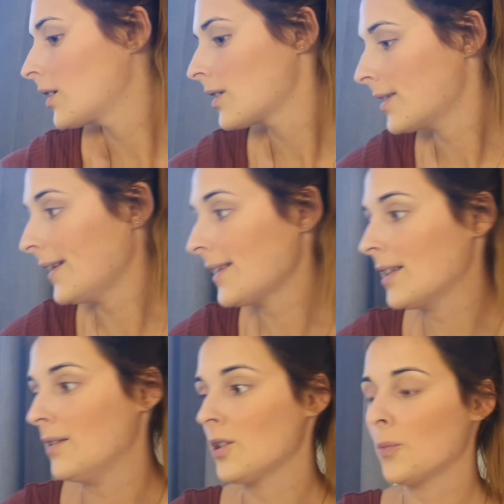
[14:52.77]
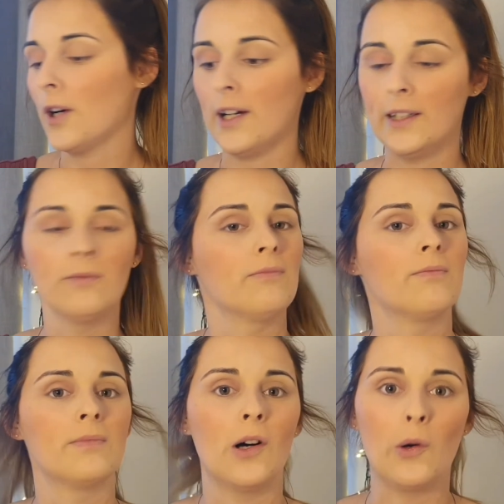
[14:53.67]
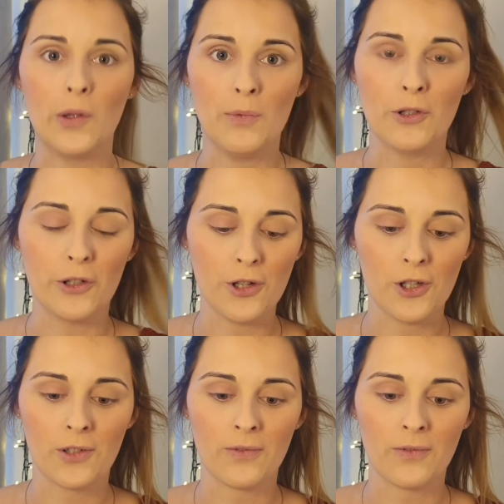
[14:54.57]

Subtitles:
setting spray on the brush.